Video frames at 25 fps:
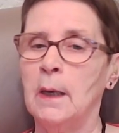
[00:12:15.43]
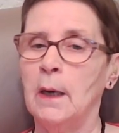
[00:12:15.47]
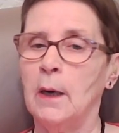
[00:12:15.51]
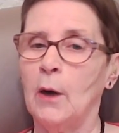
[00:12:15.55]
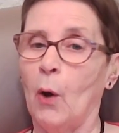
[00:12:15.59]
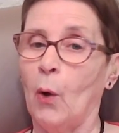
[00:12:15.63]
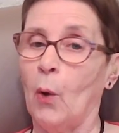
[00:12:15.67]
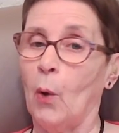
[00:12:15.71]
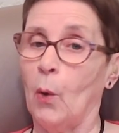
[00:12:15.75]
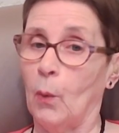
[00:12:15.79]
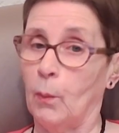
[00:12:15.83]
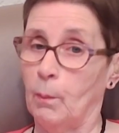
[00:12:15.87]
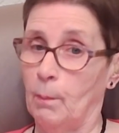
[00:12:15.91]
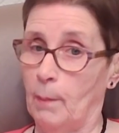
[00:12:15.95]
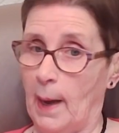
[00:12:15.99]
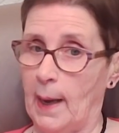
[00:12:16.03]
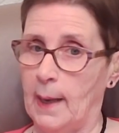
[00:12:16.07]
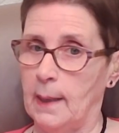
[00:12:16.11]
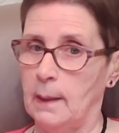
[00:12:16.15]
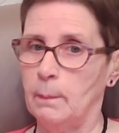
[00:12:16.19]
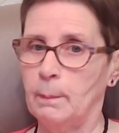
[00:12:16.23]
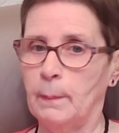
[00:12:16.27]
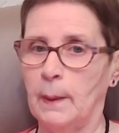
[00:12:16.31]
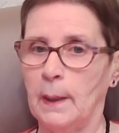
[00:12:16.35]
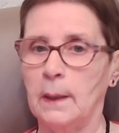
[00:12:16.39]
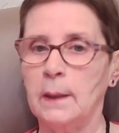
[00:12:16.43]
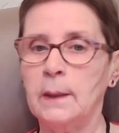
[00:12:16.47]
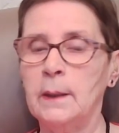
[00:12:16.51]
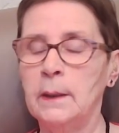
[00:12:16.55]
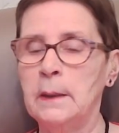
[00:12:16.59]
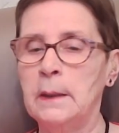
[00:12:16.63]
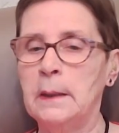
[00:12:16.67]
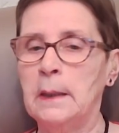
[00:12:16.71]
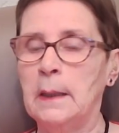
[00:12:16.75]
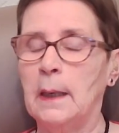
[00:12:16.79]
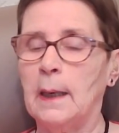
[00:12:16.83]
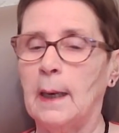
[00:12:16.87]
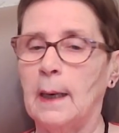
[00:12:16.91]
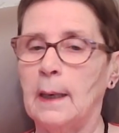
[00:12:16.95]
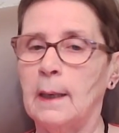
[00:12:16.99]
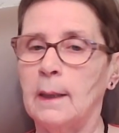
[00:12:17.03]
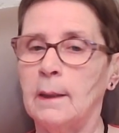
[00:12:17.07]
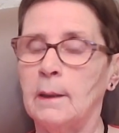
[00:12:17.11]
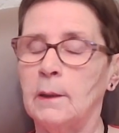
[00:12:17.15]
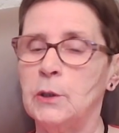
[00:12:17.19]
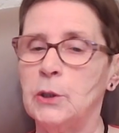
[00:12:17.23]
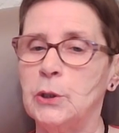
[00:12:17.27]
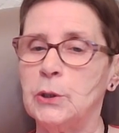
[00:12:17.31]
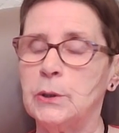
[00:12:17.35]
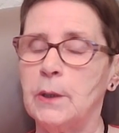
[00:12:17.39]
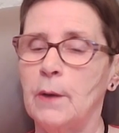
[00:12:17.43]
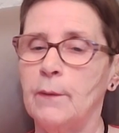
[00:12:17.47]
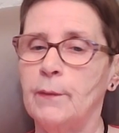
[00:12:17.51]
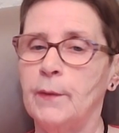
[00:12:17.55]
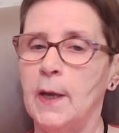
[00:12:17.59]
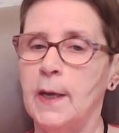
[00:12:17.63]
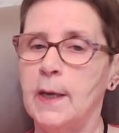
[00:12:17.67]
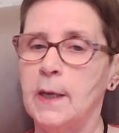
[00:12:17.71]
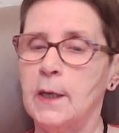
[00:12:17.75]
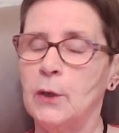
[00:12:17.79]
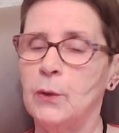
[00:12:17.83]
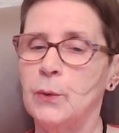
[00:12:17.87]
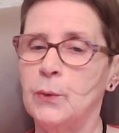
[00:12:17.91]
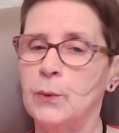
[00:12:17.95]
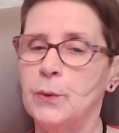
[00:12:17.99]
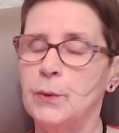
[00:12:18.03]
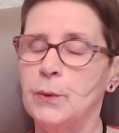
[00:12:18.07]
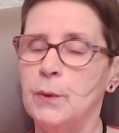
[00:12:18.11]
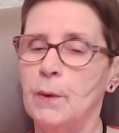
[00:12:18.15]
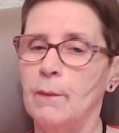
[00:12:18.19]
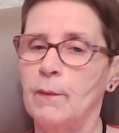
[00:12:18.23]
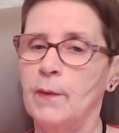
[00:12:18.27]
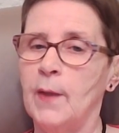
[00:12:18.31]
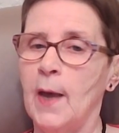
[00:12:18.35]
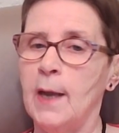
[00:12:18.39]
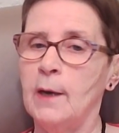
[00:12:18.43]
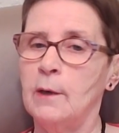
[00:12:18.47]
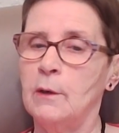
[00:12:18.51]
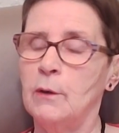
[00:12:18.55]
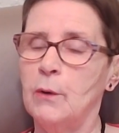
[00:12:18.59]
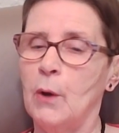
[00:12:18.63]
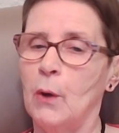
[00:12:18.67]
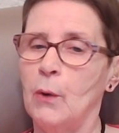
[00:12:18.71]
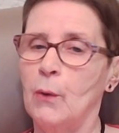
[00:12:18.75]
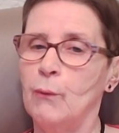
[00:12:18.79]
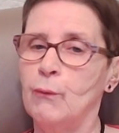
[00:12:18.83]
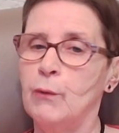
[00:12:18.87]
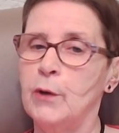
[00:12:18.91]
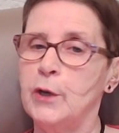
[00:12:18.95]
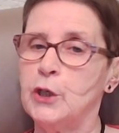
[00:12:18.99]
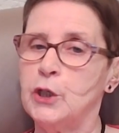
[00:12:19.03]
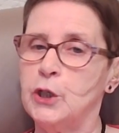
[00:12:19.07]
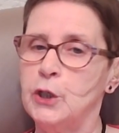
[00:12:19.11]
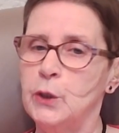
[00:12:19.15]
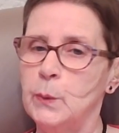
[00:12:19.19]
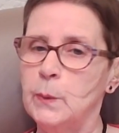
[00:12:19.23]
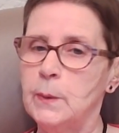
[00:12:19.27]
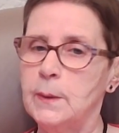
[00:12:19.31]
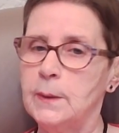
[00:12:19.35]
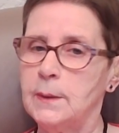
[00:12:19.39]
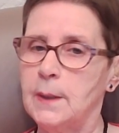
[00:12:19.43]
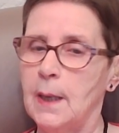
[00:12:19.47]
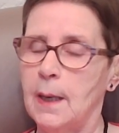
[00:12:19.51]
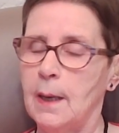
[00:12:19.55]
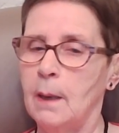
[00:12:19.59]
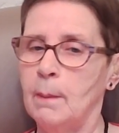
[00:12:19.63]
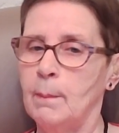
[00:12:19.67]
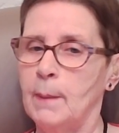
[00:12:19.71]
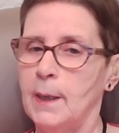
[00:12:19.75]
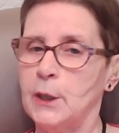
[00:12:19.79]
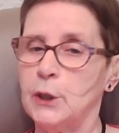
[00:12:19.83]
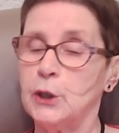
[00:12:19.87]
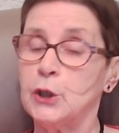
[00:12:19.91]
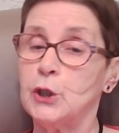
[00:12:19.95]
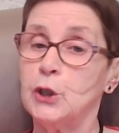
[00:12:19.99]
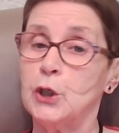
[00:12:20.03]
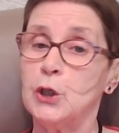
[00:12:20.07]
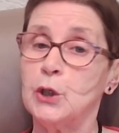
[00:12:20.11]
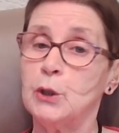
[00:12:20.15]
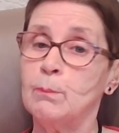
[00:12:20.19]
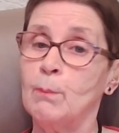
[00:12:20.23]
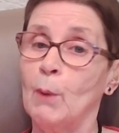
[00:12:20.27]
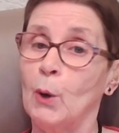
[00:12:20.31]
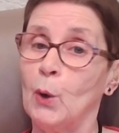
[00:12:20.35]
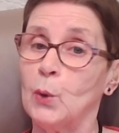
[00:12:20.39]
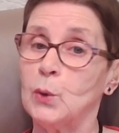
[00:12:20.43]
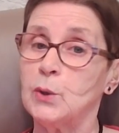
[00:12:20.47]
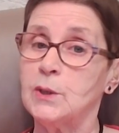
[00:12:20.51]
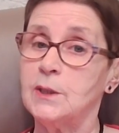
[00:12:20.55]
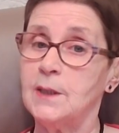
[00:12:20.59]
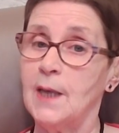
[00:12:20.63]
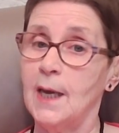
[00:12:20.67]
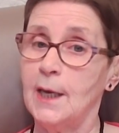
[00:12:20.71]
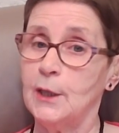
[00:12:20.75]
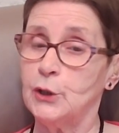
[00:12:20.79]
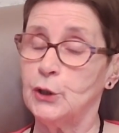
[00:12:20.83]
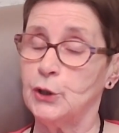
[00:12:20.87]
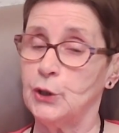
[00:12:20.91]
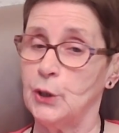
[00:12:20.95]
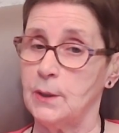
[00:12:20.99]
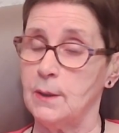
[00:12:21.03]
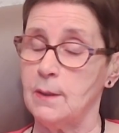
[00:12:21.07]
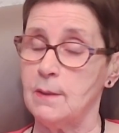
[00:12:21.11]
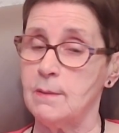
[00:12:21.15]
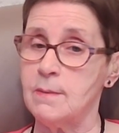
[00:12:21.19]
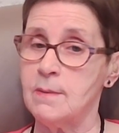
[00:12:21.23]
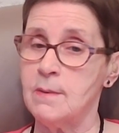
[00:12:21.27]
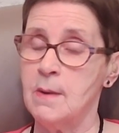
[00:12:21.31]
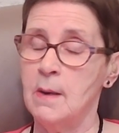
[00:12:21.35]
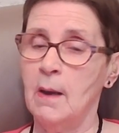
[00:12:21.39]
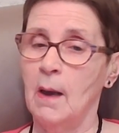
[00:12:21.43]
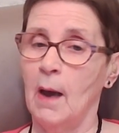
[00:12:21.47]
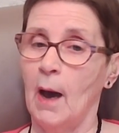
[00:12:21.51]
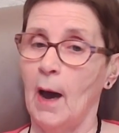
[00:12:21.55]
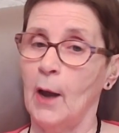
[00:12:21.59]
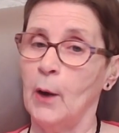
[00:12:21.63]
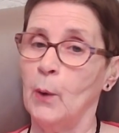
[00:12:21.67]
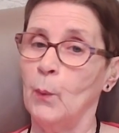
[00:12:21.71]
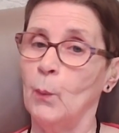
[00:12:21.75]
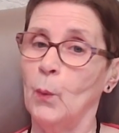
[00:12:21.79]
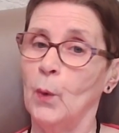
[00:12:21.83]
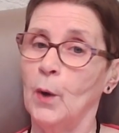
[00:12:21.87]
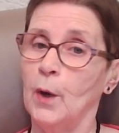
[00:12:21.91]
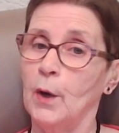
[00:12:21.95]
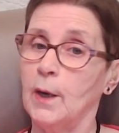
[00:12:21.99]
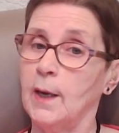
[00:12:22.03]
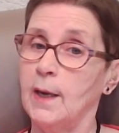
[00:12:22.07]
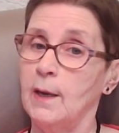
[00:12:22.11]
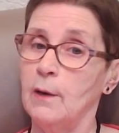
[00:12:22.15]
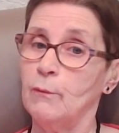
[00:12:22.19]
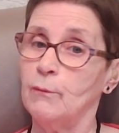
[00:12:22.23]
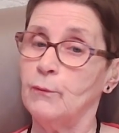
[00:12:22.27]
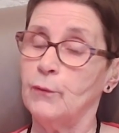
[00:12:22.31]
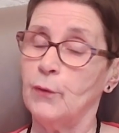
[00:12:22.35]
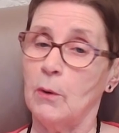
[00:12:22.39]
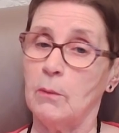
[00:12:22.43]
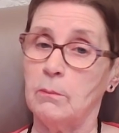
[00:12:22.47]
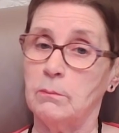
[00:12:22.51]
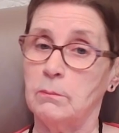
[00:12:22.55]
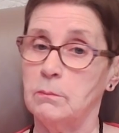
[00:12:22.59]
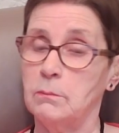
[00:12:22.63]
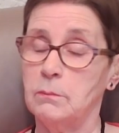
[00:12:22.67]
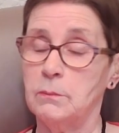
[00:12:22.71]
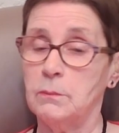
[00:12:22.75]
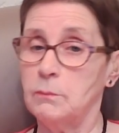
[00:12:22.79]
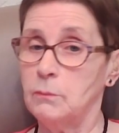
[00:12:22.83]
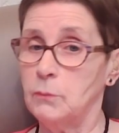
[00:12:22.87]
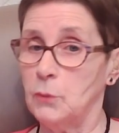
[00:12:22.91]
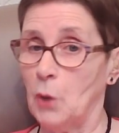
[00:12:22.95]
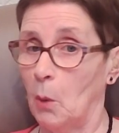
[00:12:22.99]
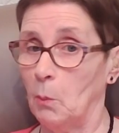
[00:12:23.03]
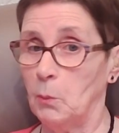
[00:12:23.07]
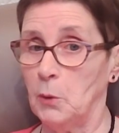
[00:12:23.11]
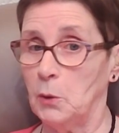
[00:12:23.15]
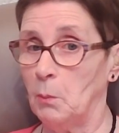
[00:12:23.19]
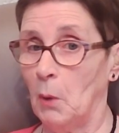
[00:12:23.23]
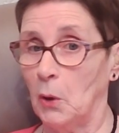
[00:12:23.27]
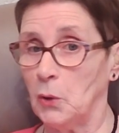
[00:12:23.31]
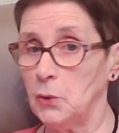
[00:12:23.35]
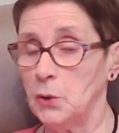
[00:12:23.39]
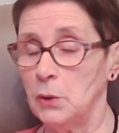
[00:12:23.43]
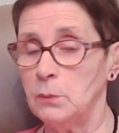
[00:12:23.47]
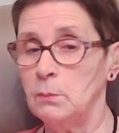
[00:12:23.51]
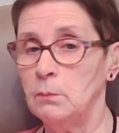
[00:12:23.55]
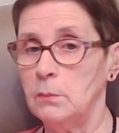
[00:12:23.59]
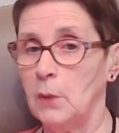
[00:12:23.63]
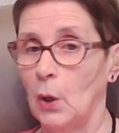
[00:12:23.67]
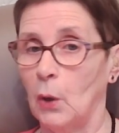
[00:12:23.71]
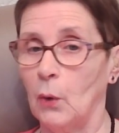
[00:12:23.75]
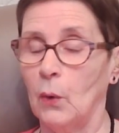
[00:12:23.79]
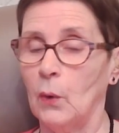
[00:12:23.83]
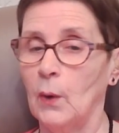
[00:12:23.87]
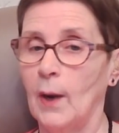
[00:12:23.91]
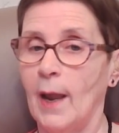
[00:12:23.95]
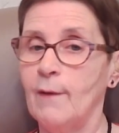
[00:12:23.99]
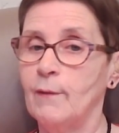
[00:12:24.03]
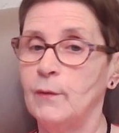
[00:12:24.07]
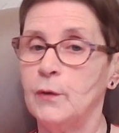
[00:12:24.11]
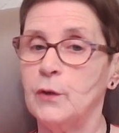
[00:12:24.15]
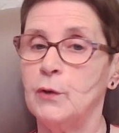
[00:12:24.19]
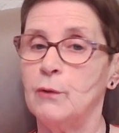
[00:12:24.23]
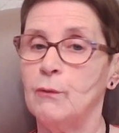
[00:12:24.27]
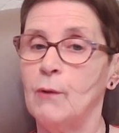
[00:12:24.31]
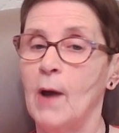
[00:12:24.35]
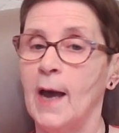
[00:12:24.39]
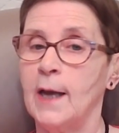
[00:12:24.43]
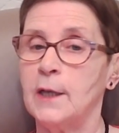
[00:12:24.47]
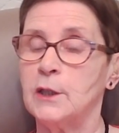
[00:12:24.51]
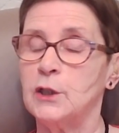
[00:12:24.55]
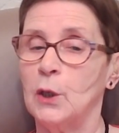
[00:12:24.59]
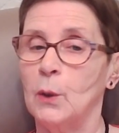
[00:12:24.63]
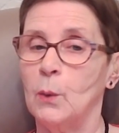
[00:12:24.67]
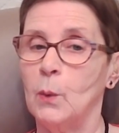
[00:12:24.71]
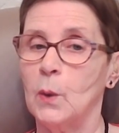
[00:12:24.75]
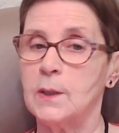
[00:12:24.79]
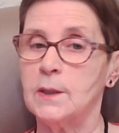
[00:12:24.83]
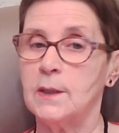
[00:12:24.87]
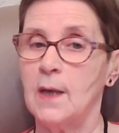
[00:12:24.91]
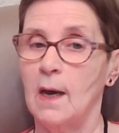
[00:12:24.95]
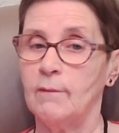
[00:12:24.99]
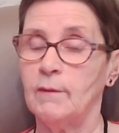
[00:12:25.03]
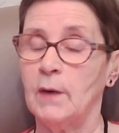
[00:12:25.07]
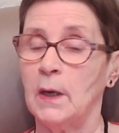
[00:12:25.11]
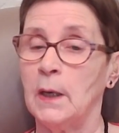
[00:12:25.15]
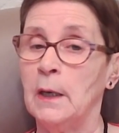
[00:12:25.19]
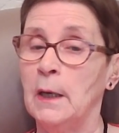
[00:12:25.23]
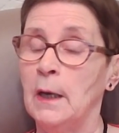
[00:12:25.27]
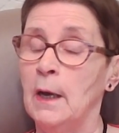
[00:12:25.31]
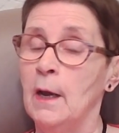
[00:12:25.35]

or paper and they could then reduce the image to small sections and working from top to bottom or left to right or whatever,